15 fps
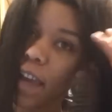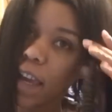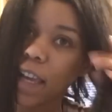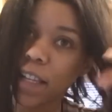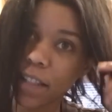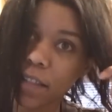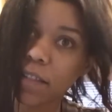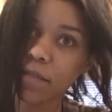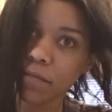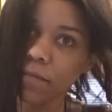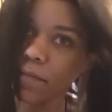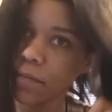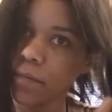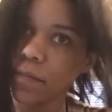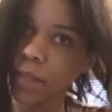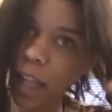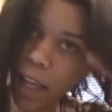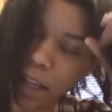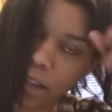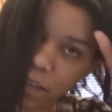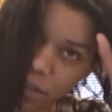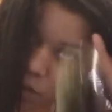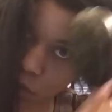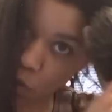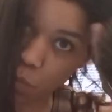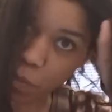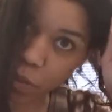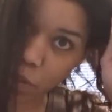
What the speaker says: it's like super,